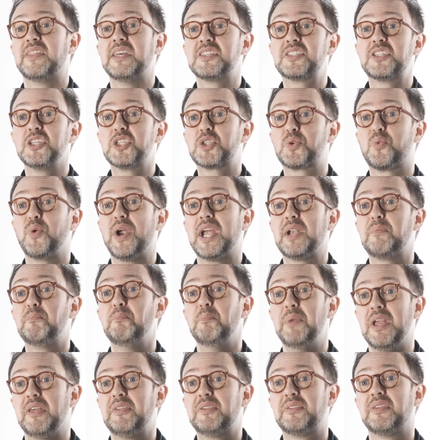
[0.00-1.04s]
There's this great
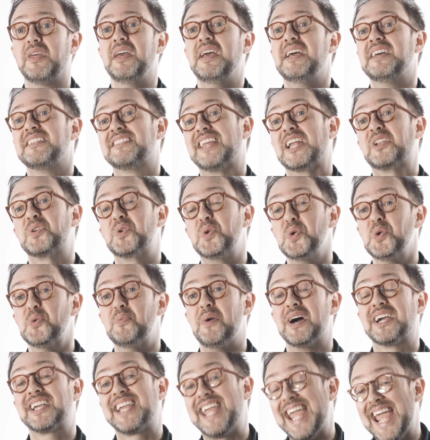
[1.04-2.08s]
myth that
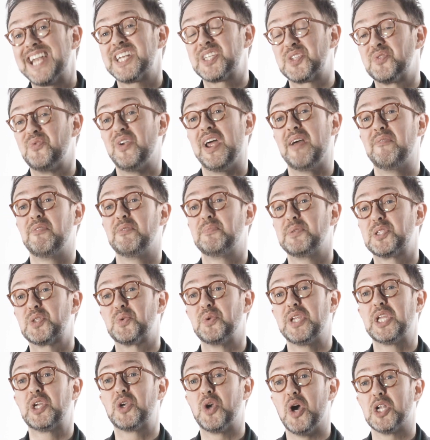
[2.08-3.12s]
humor can't travel
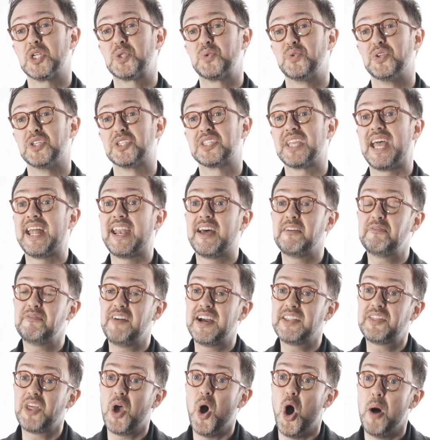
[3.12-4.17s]
between countries, and I
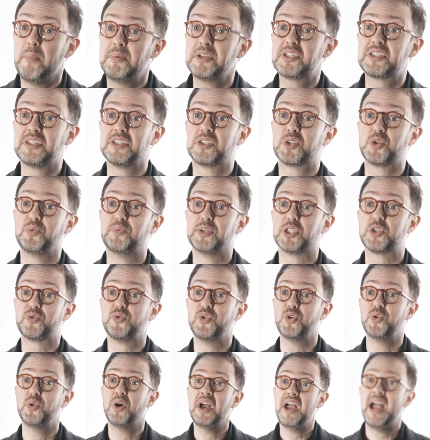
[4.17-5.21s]
find the opposite to be
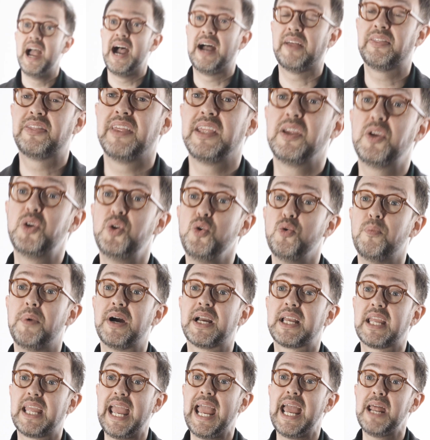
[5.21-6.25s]
true. I think humor
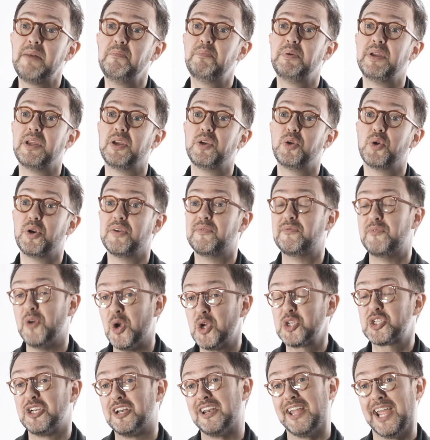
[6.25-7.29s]
can be a
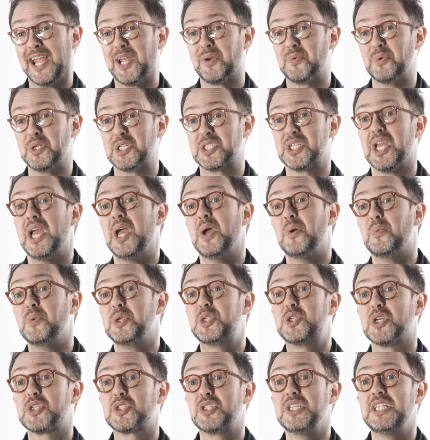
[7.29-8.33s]
universal language, we
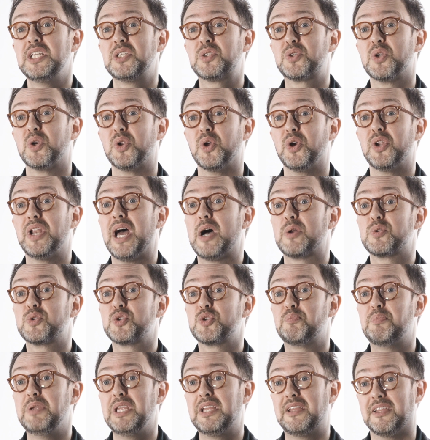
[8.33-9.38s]
just need to learn how to
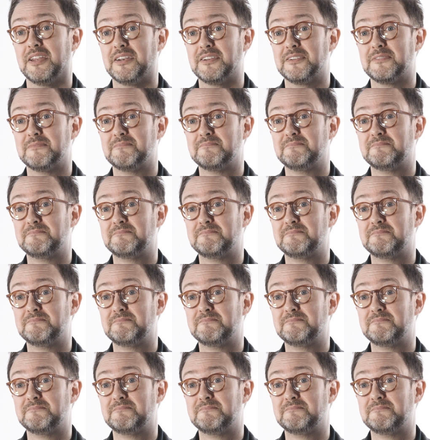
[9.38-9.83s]
speak it.